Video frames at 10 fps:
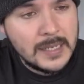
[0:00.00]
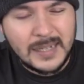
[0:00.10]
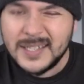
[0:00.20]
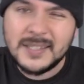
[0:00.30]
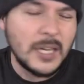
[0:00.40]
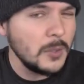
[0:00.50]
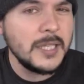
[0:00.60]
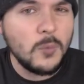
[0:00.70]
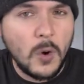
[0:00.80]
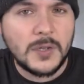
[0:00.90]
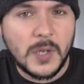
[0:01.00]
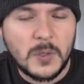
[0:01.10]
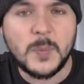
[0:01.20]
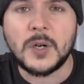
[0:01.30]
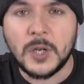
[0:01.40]
Not necessarily war
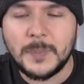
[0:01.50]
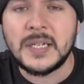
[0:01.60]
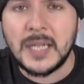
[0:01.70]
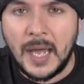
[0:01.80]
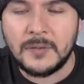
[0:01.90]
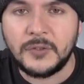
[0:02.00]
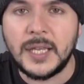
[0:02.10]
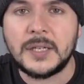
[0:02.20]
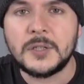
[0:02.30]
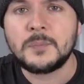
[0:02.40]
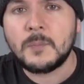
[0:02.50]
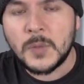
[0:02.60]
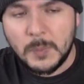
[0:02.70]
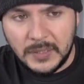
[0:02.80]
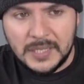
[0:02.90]
zones, but urban conflict,
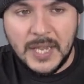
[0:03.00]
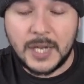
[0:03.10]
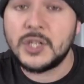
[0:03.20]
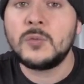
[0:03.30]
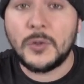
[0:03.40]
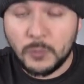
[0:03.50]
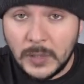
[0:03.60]
police action with